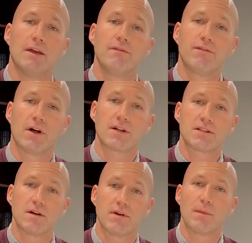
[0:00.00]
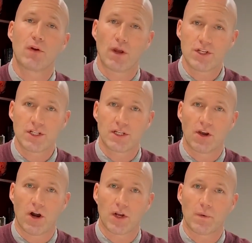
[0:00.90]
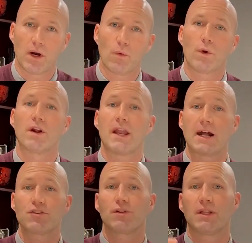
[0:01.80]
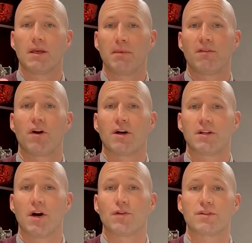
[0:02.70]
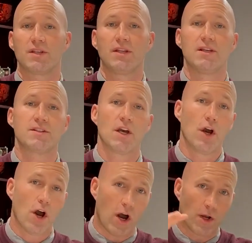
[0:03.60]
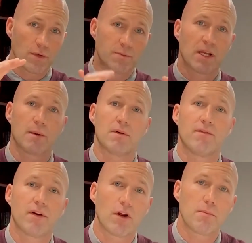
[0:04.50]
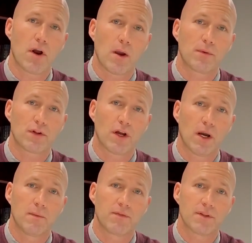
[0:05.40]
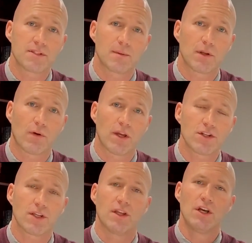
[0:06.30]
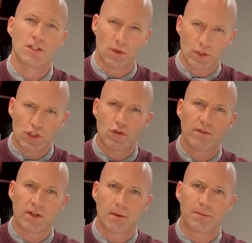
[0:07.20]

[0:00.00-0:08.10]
influx of immigration into Ottawa, where naturally they may have gone to other cities Ottawa has become a very popular hub for this immigration, so it's driven